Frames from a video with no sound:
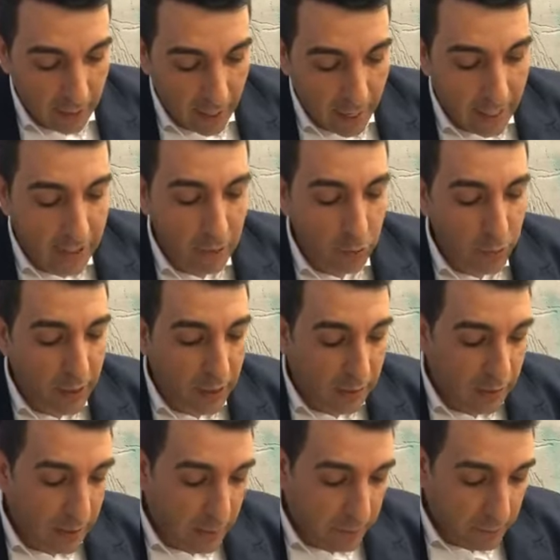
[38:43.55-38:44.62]
How did we get
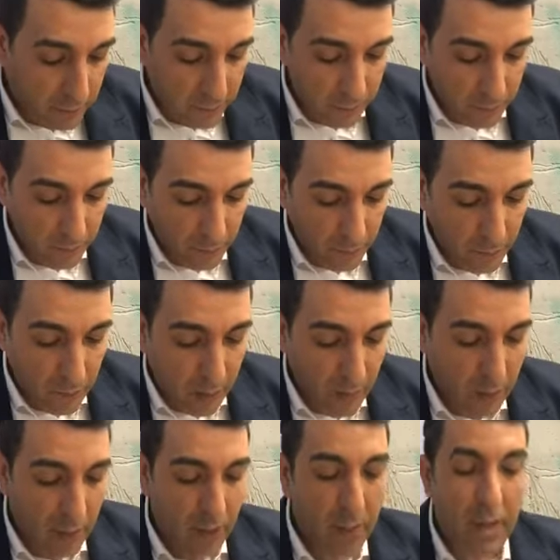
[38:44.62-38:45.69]
there?
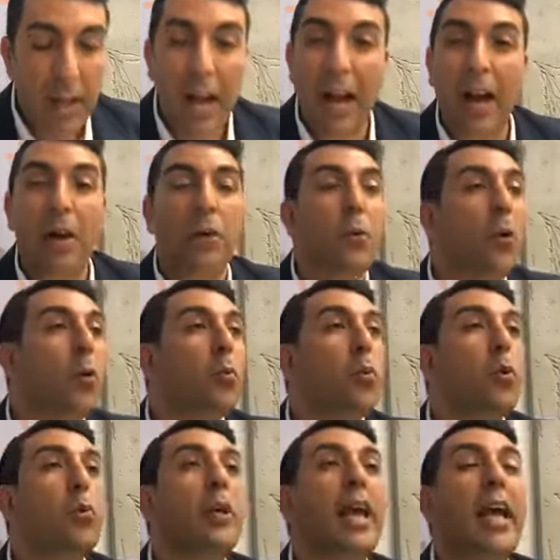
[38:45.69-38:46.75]
How were
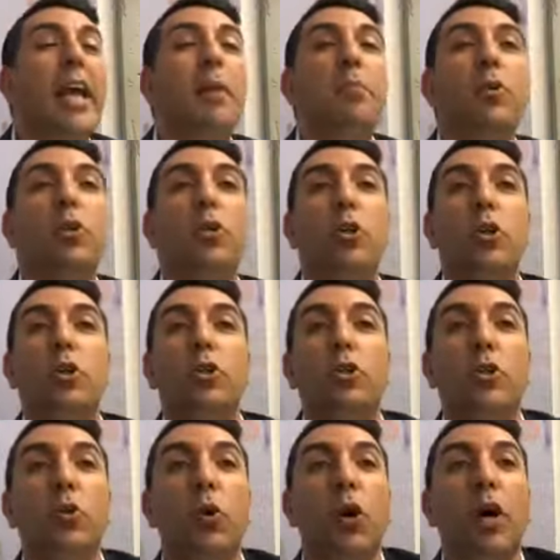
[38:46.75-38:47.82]
we able
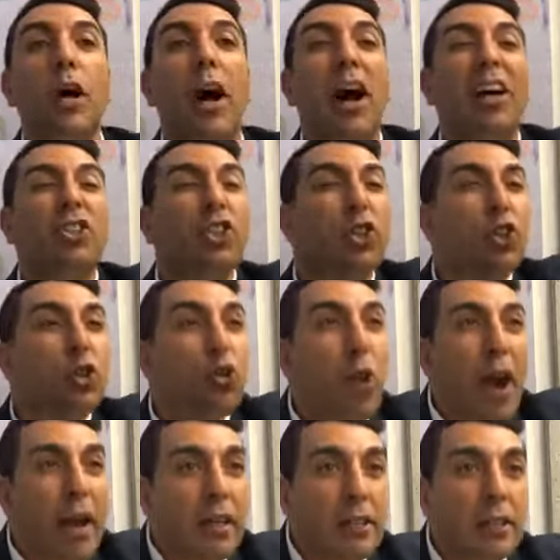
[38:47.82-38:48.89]
to
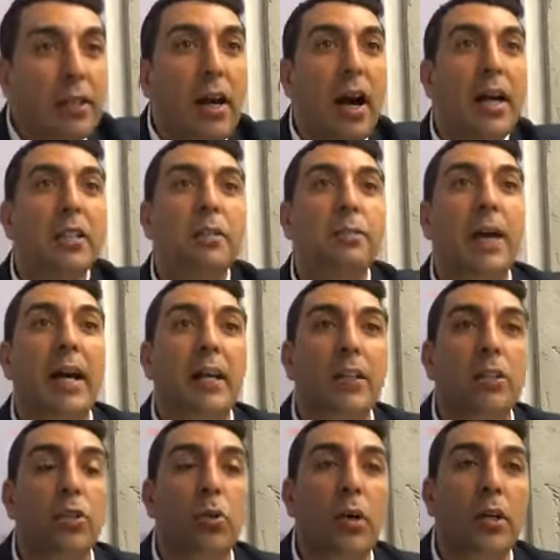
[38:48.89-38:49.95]
attract God back
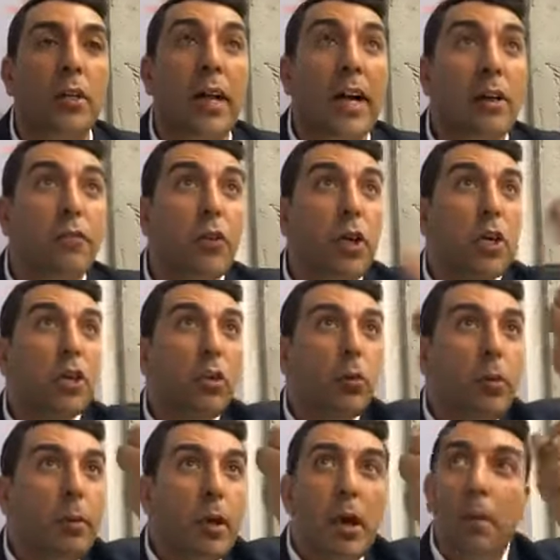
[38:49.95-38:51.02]
into our life, that
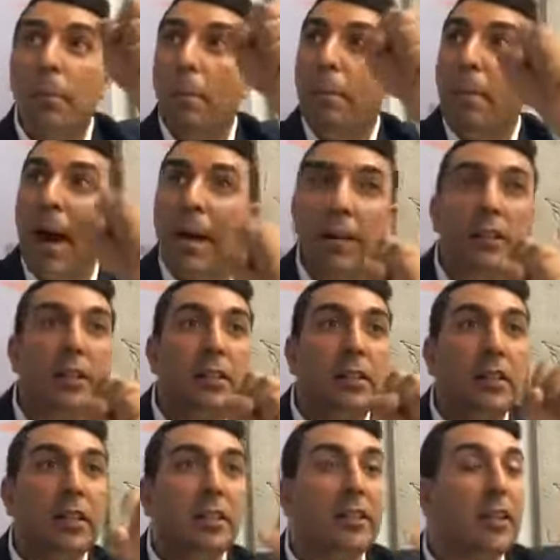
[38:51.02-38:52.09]
we become a magnet,
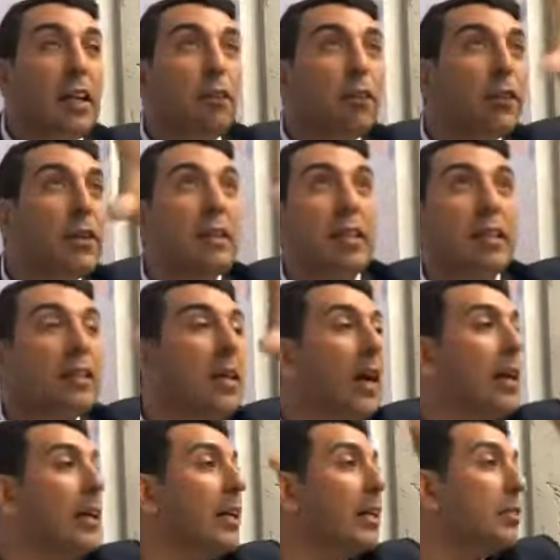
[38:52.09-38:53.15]
that everything that
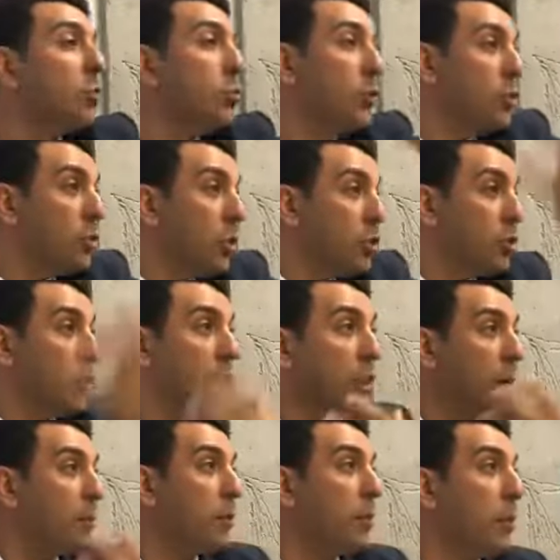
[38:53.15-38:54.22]
God is, we start to
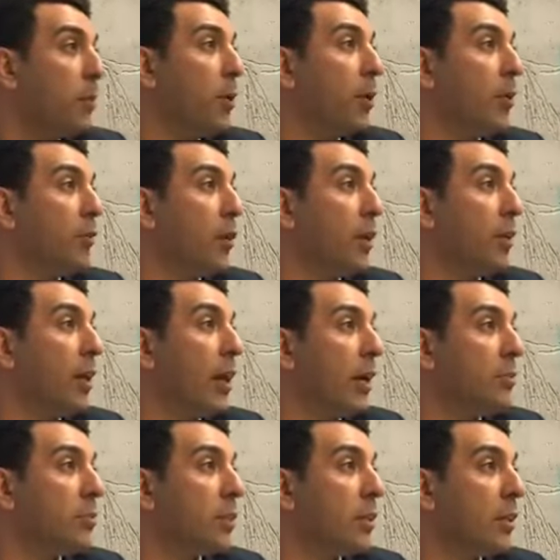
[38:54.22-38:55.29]
come to be part of our
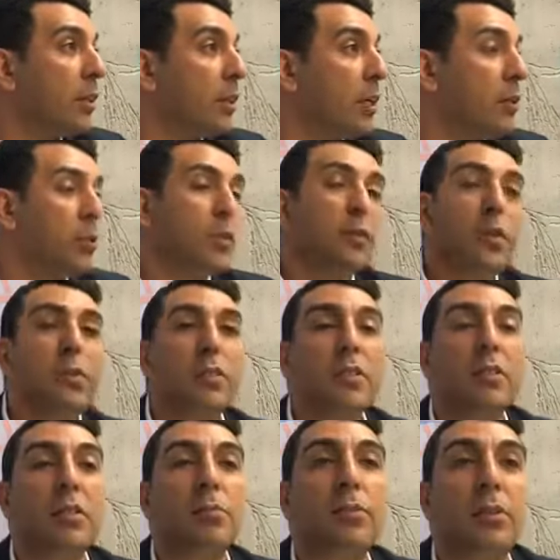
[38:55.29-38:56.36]
lives? It was very
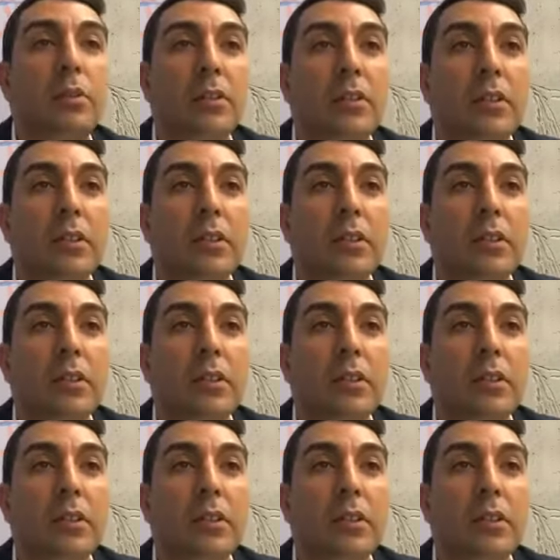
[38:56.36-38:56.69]
simple.